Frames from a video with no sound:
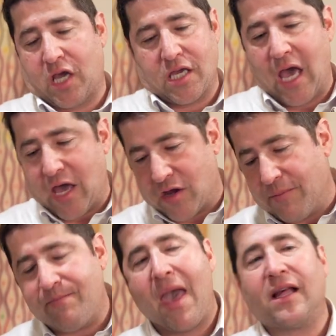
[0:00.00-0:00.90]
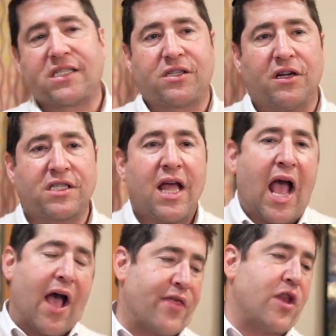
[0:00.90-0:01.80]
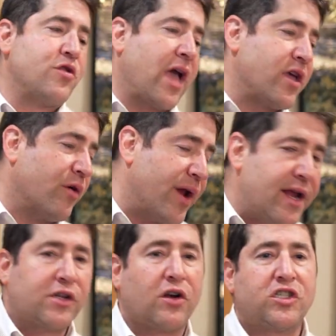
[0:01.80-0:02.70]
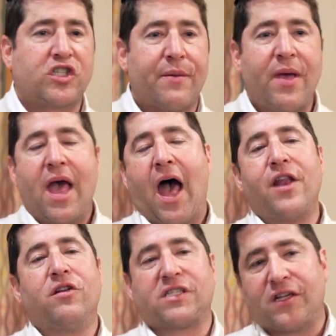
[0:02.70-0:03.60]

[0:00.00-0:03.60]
can get your master's, and then you get your internship, and you're